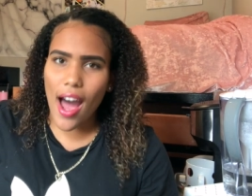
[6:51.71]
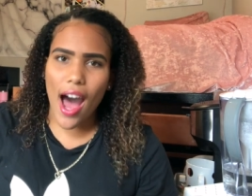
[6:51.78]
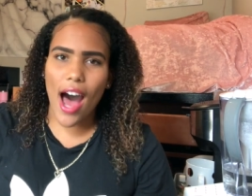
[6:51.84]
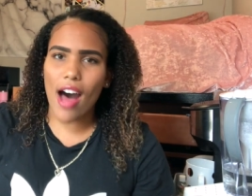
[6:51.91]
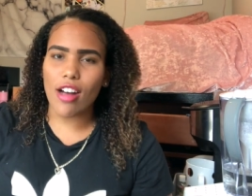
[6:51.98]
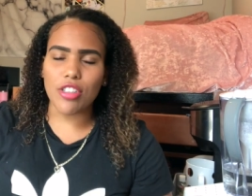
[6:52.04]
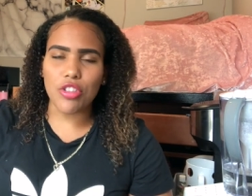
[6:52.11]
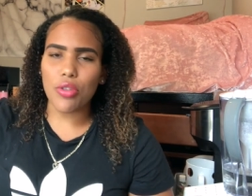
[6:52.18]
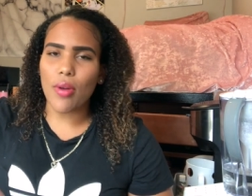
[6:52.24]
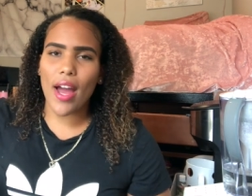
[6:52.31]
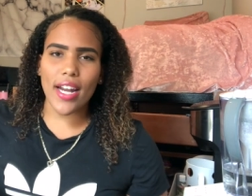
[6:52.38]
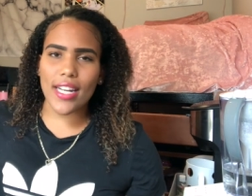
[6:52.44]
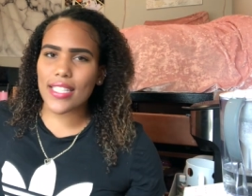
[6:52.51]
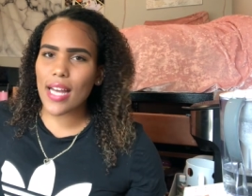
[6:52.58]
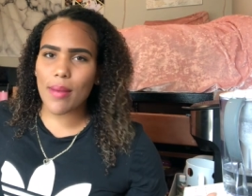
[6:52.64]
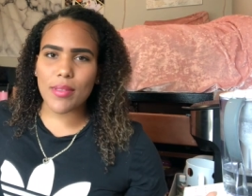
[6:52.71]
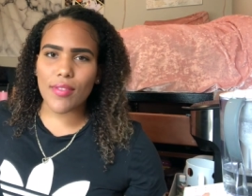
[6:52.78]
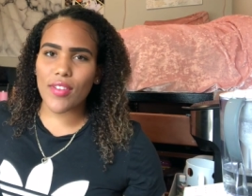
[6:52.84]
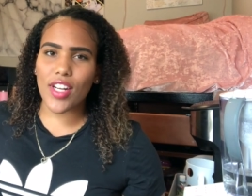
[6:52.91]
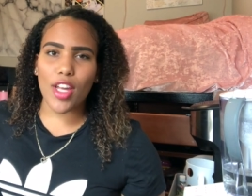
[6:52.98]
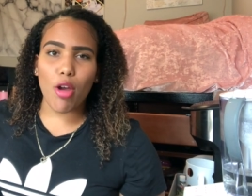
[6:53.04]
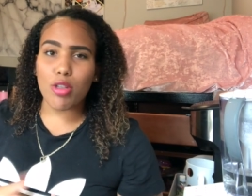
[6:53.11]
I'll do any types of
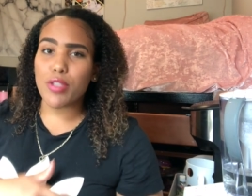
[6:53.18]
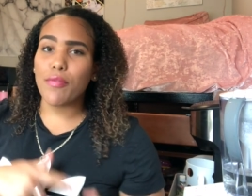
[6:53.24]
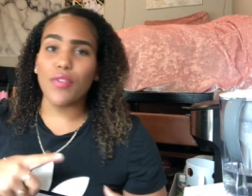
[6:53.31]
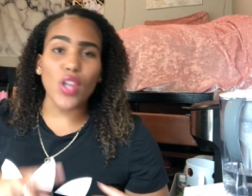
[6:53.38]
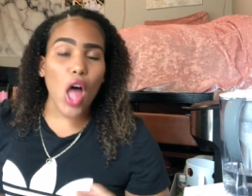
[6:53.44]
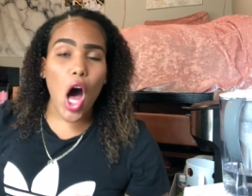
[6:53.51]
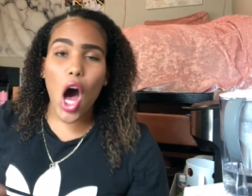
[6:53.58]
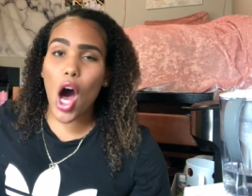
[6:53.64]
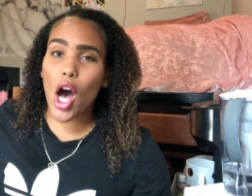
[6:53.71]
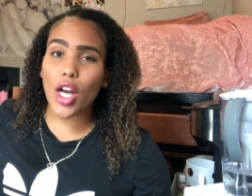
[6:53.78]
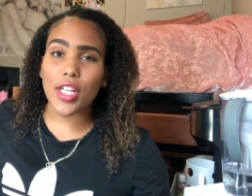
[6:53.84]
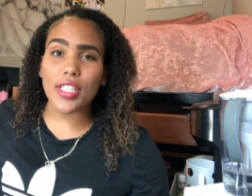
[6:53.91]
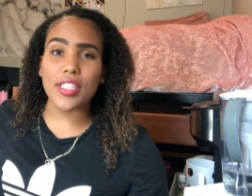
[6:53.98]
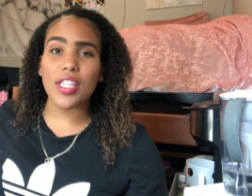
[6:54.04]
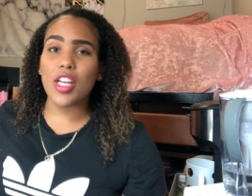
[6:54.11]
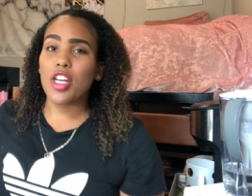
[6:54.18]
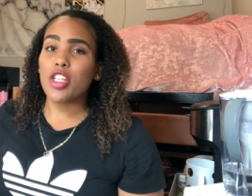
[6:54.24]
videos, vlogs,